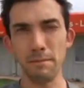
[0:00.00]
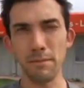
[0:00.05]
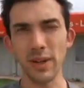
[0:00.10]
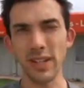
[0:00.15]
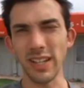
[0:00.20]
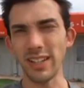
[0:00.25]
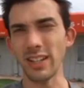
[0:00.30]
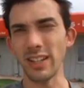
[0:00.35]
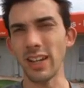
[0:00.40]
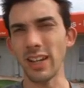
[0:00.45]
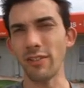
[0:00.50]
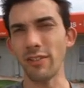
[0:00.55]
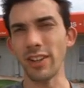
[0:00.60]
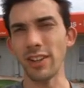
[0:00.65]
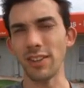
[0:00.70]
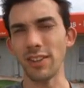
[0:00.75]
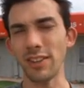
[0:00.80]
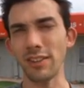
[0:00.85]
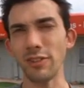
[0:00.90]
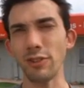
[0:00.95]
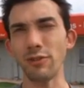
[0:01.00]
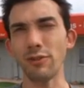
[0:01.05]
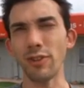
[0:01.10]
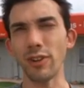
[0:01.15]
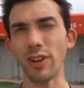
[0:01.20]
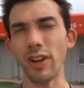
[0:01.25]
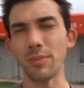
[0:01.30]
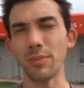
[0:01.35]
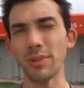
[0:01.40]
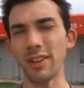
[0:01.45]
But he didn't have anything to do for
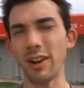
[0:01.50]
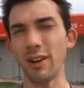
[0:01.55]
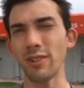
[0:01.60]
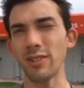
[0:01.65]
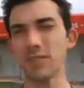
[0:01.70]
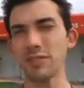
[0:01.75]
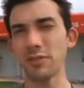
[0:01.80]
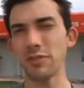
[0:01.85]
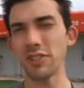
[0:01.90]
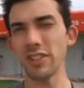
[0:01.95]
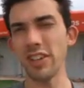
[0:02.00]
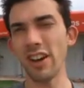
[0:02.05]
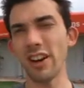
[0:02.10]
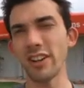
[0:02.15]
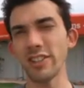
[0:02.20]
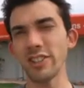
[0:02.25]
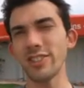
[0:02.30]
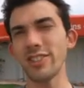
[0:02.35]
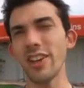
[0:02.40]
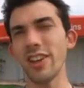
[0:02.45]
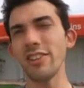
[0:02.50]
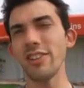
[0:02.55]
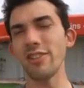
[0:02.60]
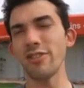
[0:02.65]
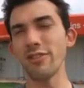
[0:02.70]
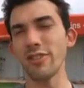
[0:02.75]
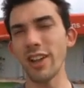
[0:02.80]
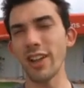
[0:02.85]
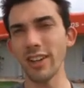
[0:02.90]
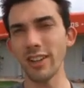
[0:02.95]
a couple hours, so he's like, oh, I'll just take
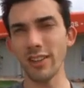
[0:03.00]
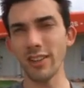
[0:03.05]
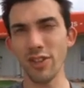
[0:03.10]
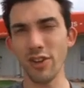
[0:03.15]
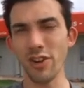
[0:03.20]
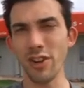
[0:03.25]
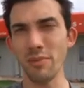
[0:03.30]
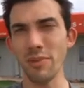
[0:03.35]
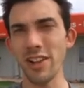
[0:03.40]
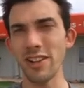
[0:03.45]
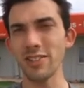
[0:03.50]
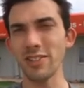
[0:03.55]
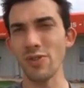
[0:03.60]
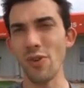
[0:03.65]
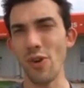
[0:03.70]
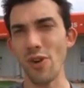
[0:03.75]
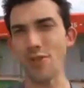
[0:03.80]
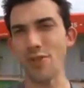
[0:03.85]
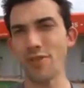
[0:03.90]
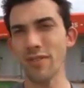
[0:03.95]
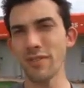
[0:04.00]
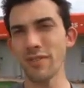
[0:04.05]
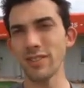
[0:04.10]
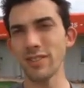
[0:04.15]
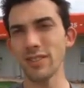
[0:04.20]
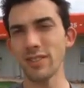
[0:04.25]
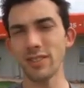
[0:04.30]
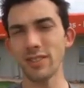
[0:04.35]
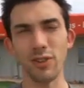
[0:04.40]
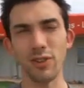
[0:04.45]
you like 30 minutes north.
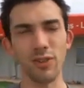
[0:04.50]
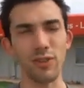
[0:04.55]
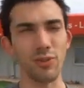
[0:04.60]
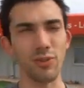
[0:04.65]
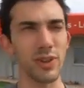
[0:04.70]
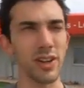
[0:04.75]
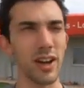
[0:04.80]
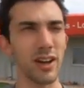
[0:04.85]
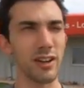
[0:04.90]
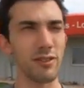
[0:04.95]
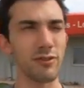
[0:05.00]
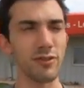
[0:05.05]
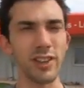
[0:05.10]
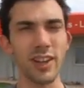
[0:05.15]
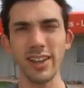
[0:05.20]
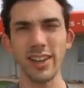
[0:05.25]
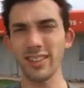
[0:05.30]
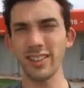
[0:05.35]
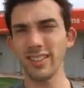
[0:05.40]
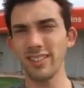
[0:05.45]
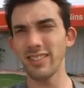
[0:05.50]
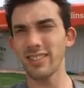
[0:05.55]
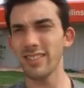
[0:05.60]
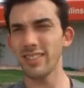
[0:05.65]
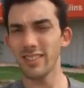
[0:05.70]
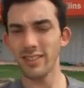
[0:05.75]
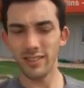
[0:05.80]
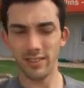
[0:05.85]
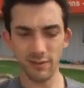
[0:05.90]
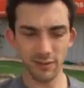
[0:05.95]
So we got a flight
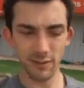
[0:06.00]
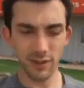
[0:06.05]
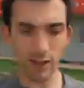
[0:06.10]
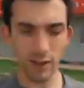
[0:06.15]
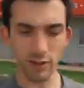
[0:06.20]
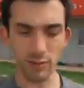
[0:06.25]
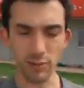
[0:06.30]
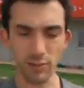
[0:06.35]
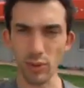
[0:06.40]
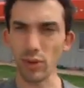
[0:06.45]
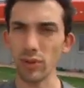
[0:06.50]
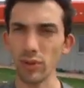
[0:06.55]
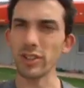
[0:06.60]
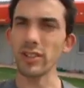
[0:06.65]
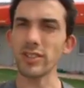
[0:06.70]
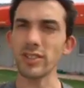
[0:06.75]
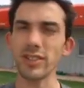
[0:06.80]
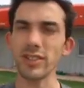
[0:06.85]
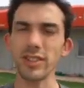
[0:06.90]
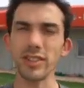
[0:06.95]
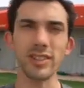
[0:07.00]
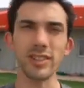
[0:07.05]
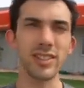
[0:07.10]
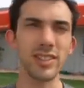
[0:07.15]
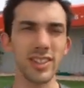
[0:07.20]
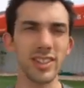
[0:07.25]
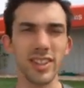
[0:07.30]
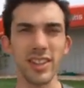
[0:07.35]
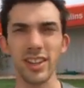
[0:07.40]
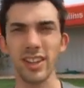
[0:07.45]
out of Boulder to
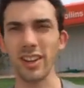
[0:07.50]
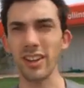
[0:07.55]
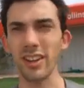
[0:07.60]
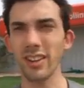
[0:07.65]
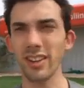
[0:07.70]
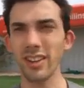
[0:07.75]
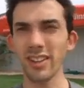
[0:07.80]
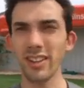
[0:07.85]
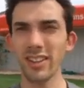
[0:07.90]
here,